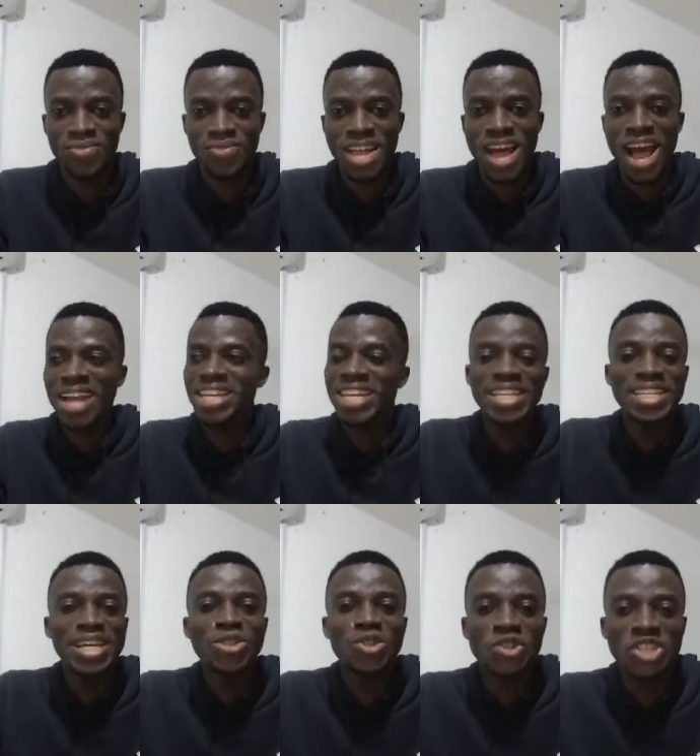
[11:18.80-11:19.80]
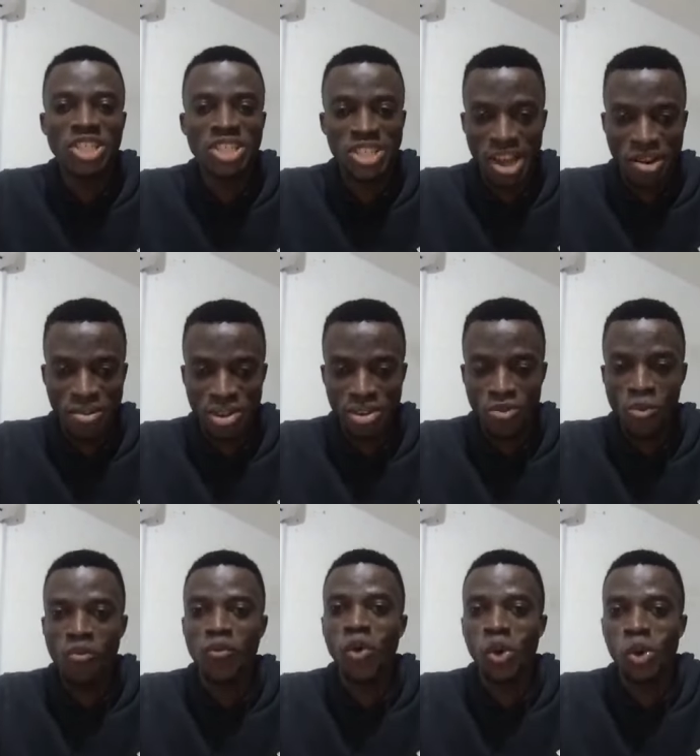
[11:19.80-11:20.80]
And then the judiciary will
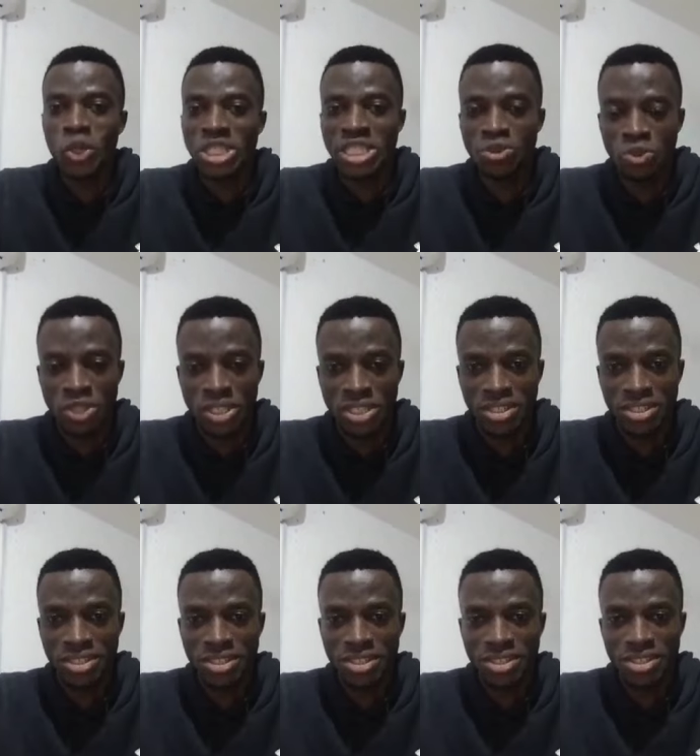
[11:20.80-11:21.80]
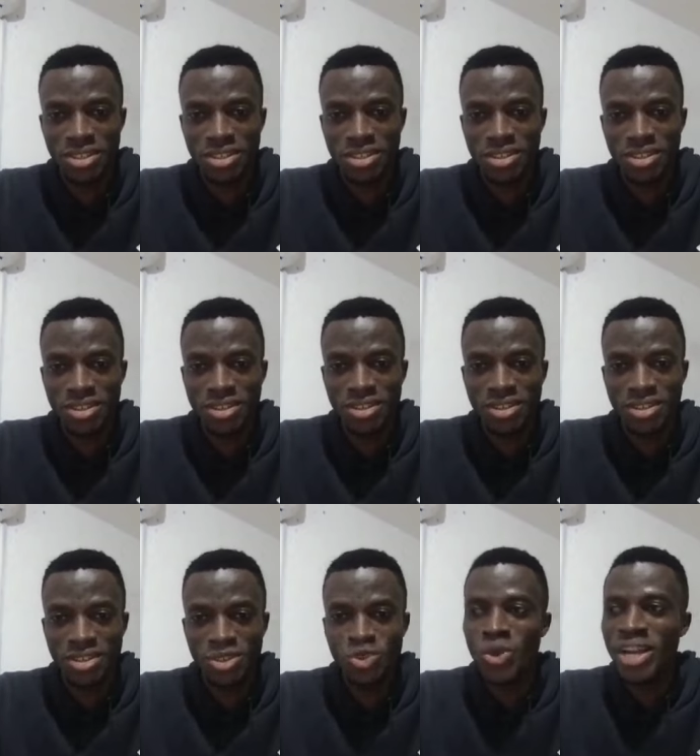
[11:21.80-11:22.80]
follow suit
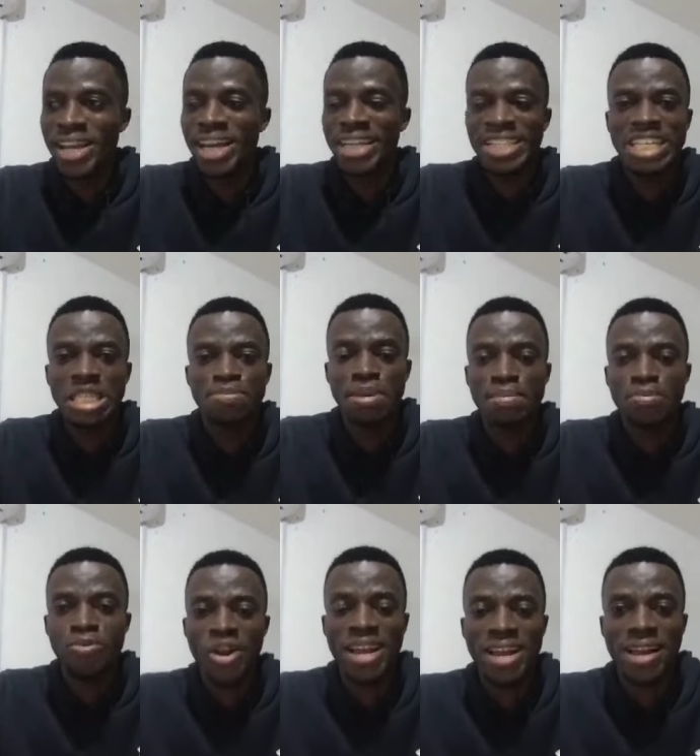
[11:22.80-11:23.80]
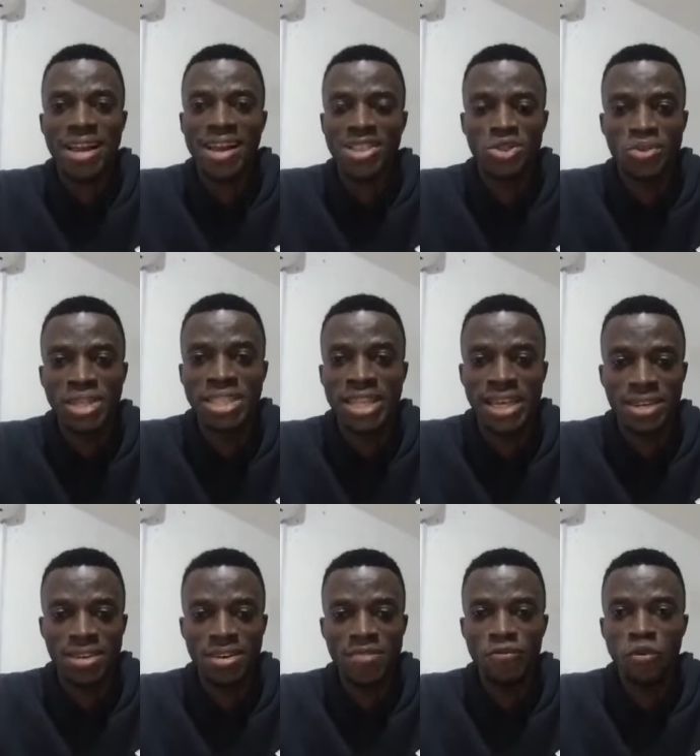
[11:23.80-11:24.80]
to get these people incarcerated
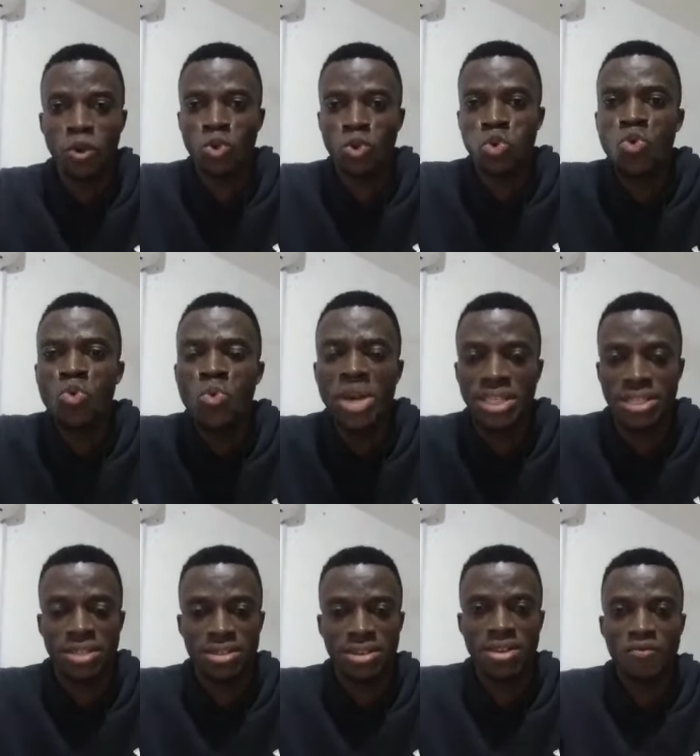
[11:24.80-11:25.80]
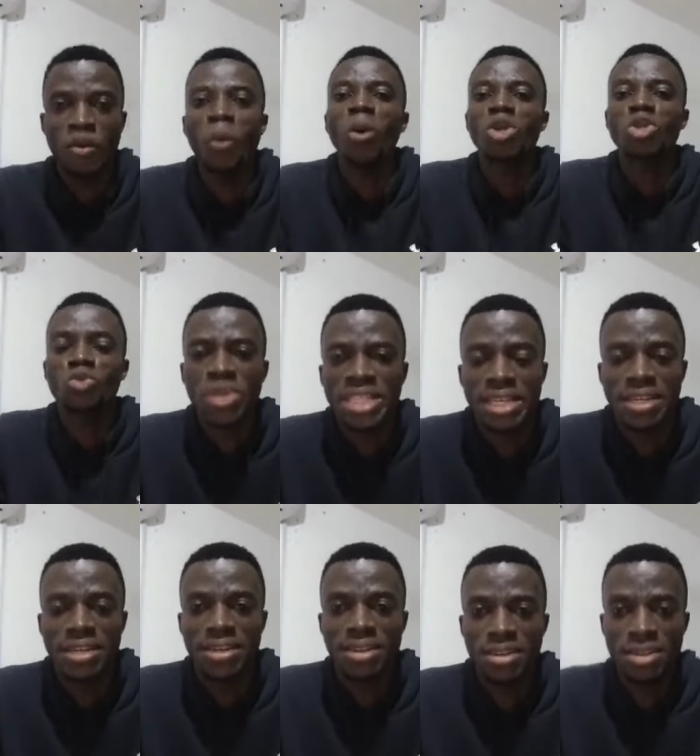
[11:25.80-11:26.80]
for two weeks. For what reason?
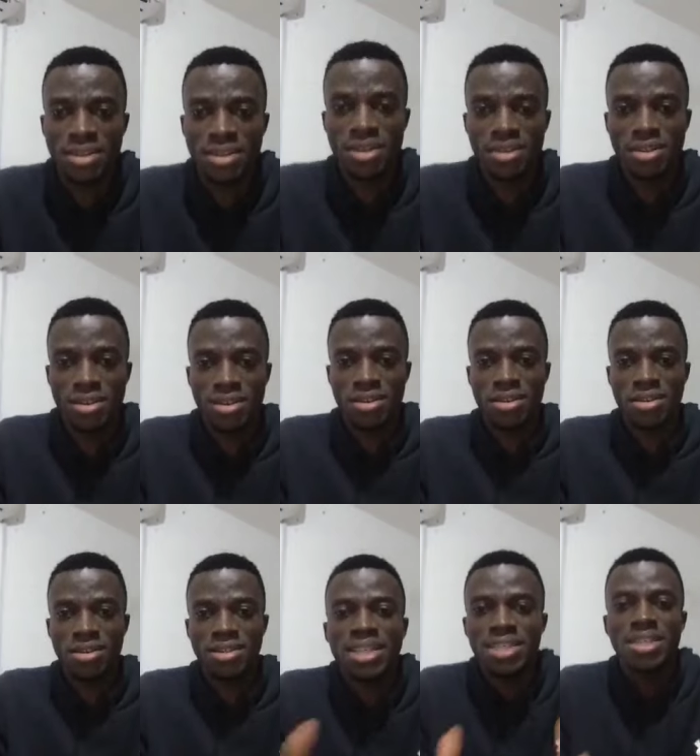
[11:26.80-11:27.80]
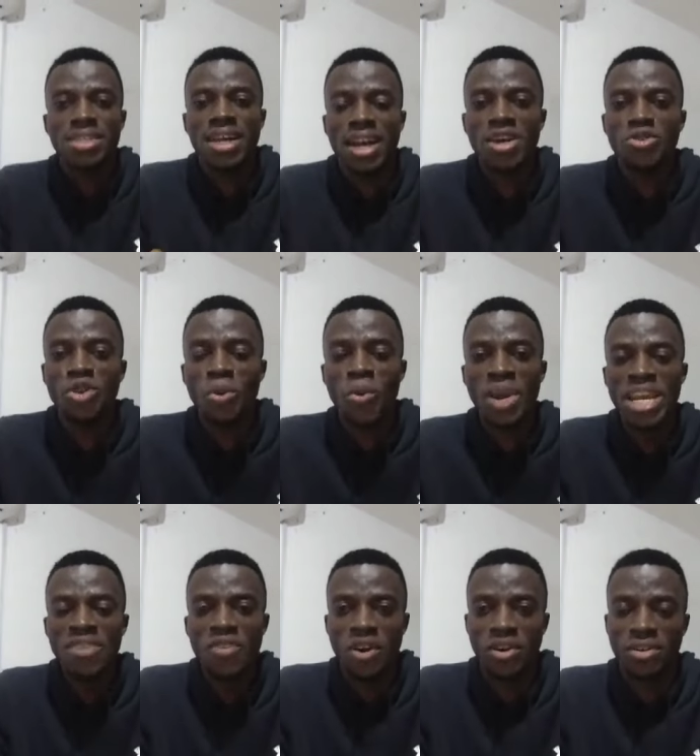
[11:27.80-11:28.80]
This is a country we live
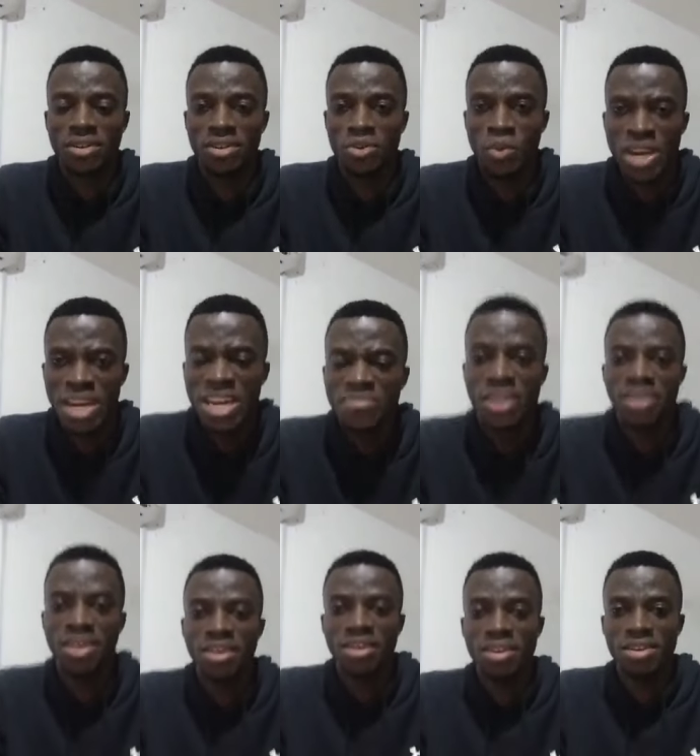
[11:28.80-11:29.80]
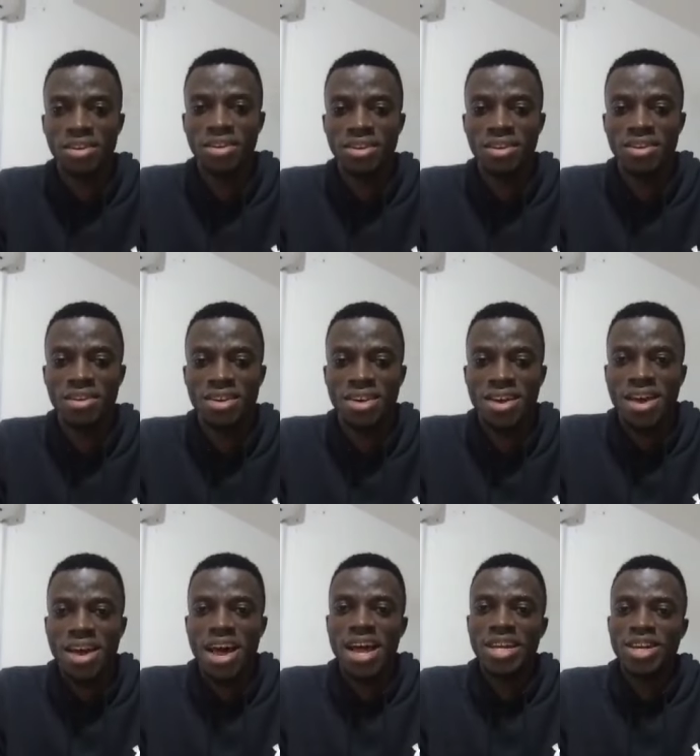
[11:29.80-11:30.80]
on, we live in.
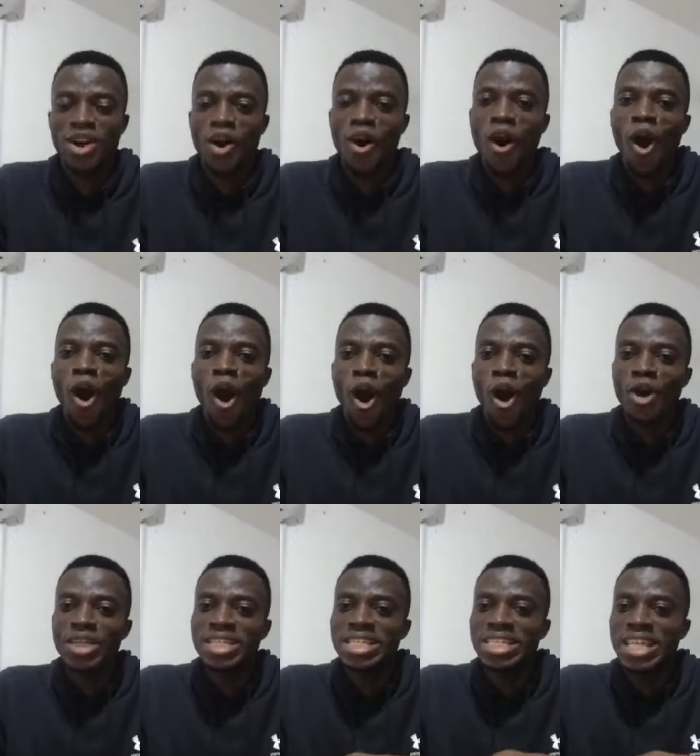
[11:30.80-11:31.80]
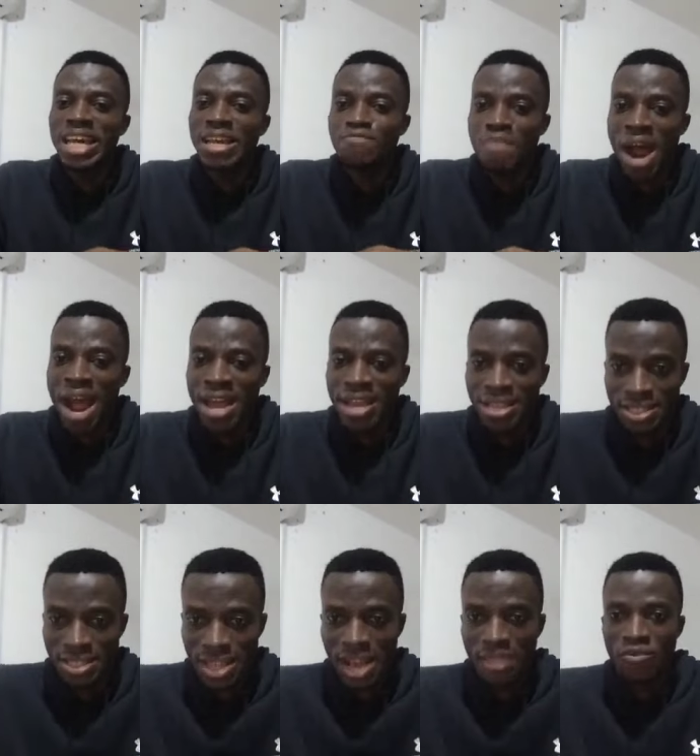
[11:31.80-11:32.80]
And all decent minds
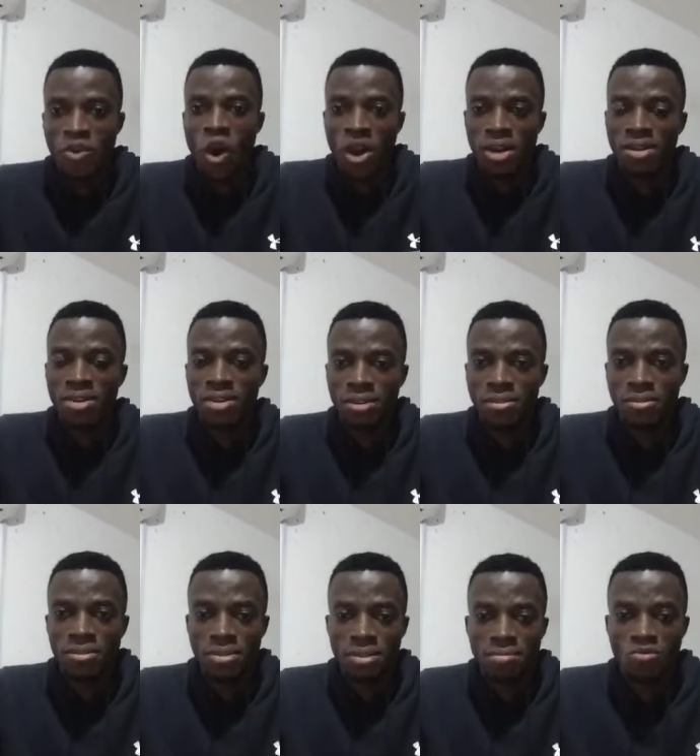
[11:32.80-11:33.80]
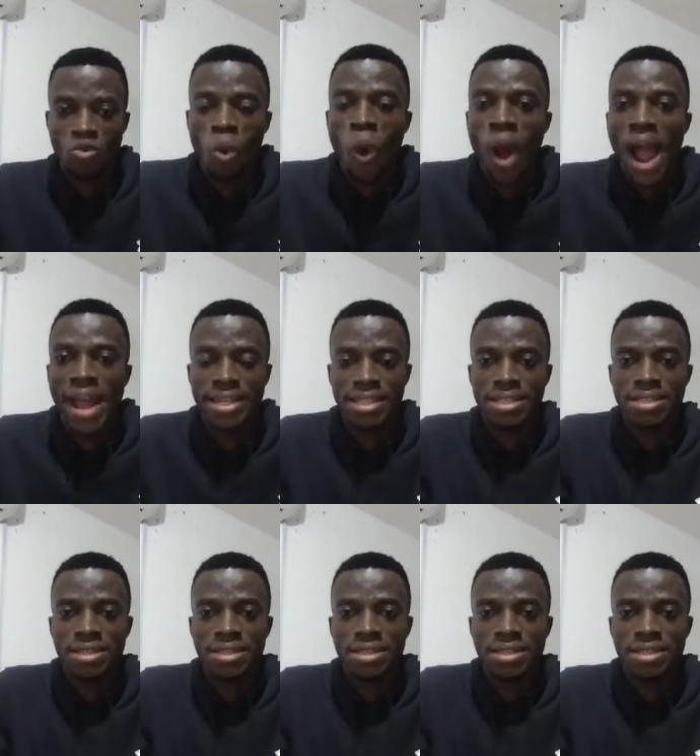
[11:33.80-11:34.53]
have gone quiet.